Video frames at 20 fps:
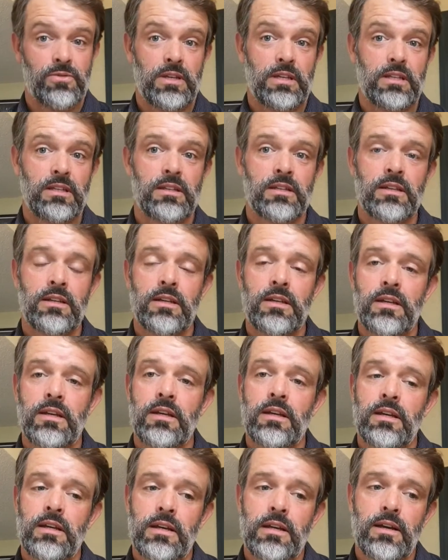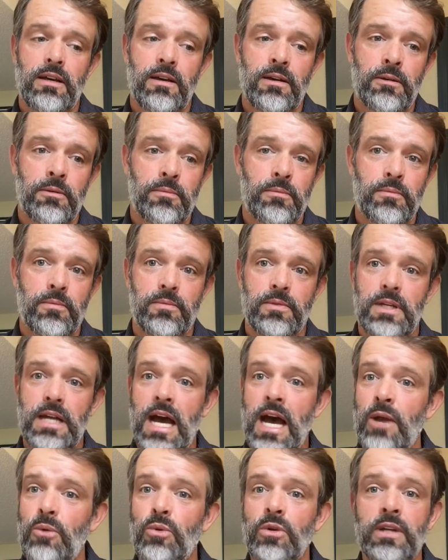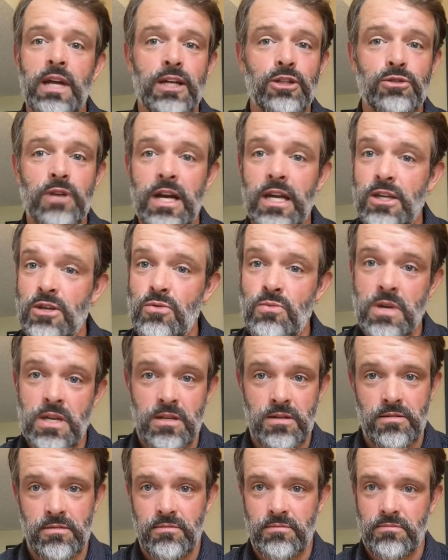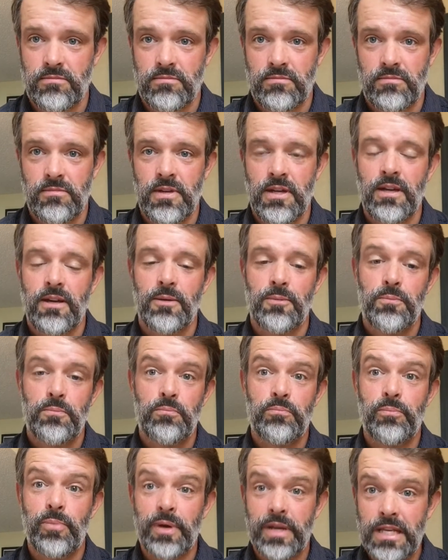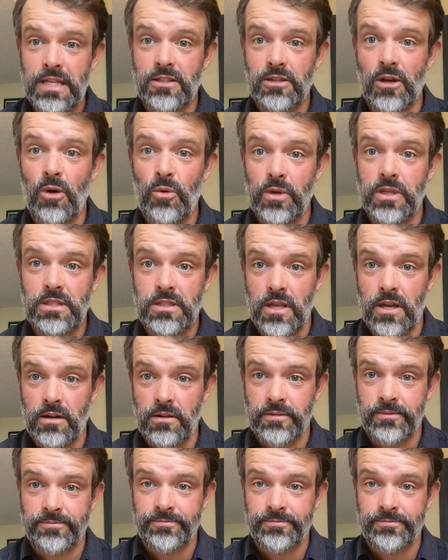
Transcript: in. God will not drag you in, but he's always there.